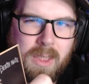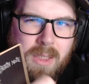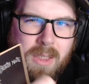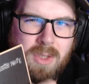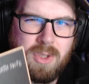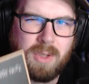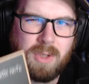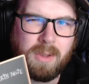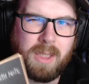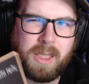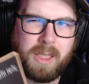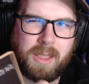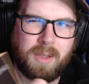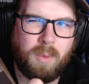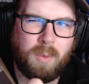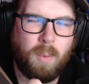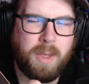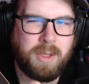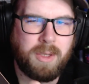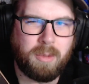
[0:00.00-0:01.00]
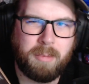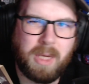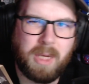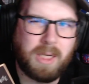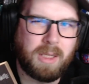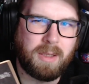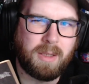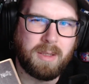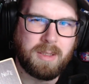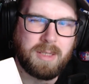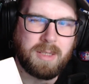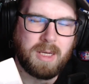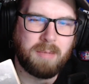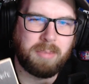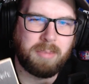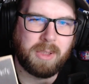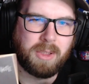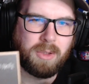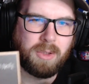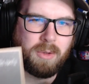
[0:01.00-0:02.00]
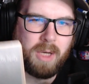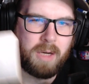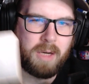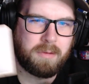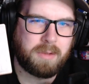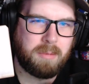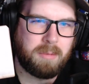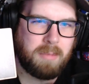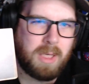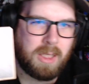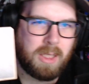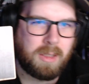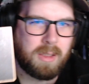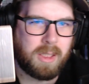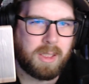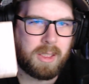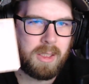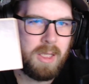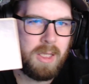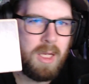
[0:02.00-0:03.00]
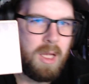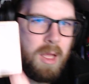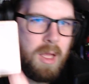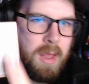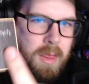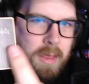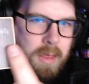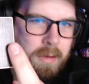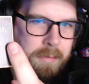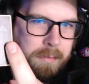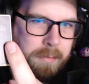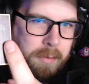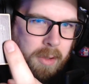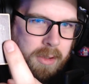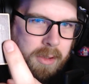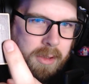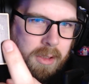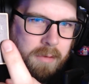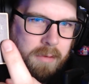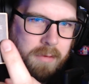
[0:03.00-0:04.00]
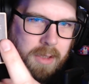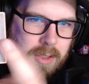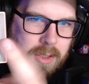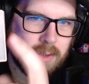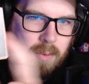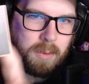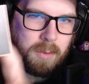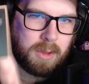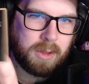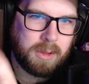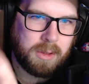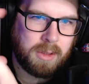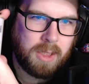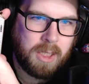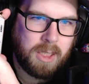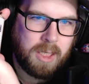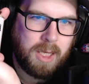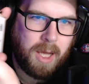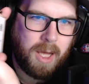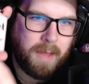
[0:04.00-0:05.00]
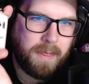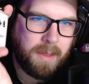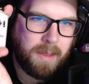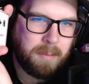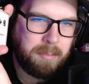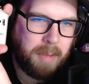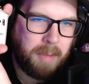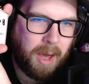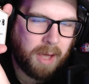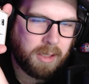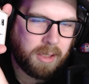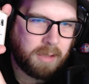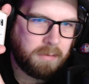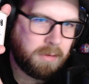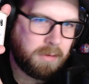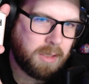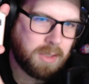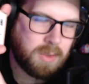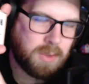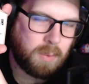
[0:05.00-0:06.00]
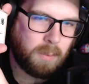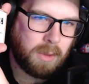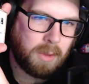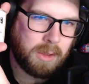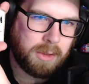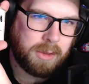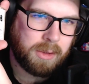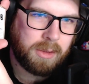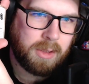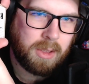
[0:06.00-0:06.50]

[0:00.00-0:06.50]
So like when you're making the template, you have to make like the front of this one and the back of this one.